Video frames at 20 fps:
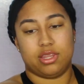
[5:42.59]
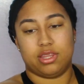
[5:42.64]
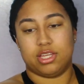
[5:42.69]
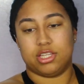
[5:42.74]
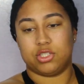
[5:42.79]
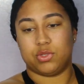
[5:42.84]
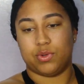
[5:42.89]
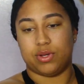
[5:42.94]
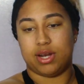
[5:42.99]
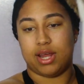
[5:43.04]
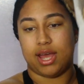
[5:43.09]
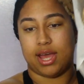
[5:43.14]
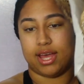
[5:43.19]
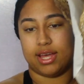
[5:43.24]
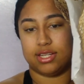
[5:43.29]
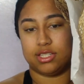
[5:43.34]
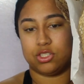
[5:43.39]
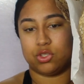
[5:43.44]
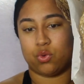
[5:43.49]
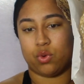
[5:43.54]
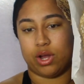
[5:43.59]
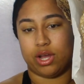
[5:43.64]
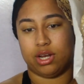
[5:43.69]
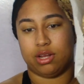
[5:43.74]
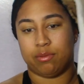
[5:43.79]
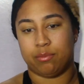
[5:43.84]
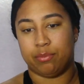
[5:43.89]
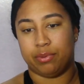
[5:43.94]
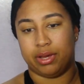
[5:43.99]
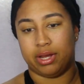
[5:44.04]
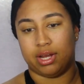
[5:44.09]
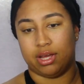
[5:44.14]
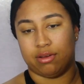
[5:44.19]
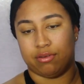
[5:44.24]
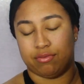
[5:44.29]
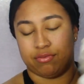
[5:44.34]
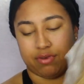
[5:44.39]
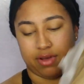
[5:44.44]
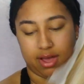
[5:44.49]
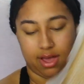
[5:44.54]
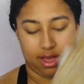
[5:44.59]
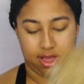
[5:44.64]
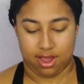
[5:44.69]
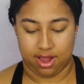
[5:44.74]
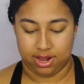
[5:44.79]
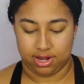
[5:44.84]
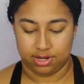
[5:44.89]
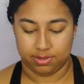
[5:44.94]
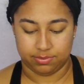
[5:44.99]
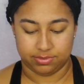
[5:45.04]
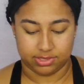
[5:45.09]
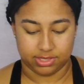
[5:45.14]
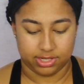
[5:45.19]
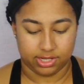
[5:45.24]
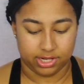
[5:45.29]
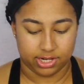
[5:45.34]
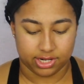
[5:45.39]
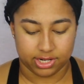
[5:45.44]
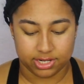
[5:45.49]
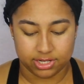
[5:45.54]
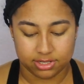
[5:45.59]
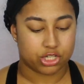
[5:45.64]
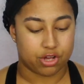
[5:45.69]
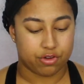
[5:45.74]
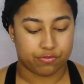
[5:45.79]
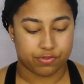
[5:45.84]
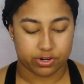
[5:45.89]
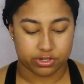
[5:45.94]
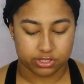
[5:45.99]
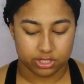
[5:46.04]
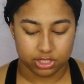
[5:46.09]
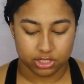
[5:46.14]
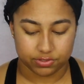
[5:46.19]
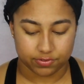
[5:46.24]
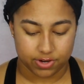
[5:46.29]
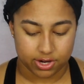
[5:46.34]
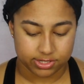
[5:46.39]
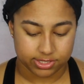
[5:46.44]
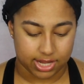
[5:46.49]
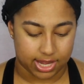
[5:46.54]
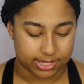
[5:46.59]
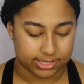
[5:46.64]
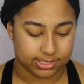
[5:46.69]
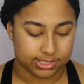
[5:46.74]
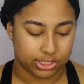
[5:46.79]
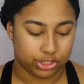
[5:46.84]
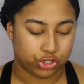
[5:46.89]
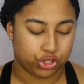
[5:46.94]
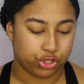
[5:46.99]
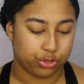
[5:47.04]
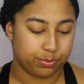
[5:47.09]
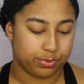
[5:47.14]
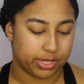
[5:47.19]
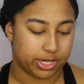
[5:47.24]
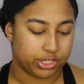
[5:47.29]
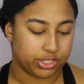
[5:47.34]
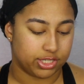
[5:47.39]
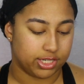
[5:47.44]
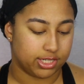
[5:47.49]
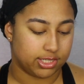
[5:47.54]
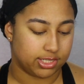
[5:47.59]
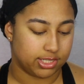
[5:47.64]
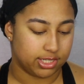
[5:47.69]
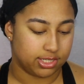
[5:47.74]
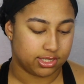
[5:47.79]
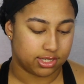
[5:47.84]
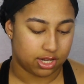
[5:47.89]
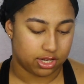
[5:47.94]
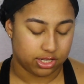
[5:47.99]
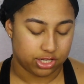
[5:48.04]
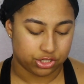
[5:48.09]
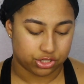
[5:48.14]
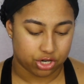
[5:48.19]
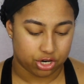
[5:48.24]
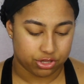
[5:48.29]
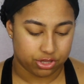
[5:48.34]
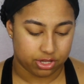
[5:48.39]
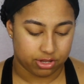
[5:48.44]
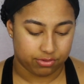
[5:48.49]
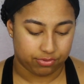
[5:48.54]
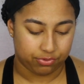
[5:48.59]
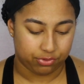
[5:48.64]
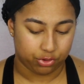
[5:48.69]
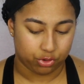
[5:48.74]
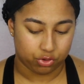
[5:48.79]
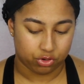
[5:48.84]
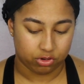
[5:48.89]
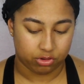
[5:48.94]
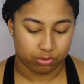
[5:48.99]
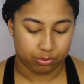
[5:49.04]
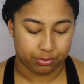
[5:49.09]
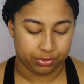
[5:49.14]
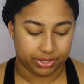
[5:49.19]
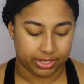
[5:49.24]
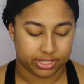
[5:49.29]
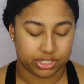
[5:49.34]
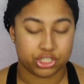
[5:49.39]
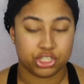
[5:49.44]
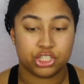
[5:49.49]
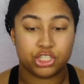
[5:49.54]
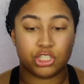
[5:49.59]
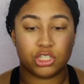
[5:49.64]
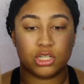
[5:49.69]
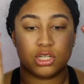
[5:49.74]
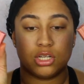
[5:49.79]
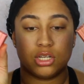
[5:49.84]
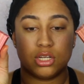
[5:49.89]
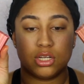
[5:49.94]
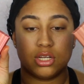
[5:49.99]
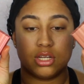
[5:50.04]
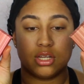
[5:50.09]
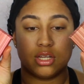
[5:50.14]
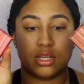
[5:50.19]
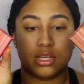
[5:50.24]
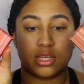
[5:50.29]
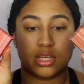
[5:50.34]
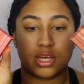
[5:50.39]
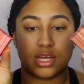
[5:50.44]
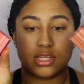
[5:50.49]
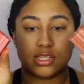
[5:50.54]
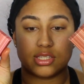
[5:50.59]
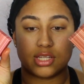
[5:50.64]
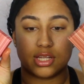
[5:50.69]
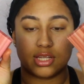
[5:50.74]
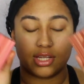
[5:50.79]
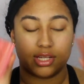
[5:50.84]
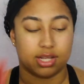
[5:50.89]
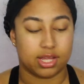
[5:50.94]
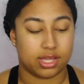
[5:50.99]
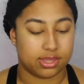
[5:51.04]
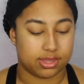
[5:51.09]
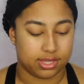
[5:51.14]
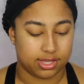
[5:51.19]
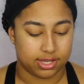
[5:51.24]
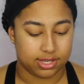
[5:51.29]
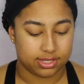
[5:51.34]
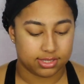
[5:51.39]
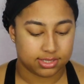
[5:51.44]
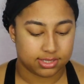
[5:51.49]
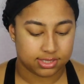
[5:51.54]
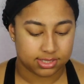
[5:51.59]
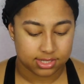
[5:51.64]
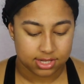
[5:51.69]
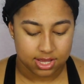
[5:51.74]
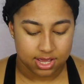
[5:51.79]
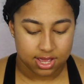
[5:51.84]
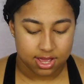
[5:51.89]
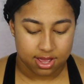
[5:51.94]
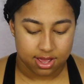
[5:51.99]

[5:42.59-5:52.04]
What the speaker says: This one has quite a bit of items in here. So first things first, I see 2 blushes. These are the Floral blush kits. They look like this.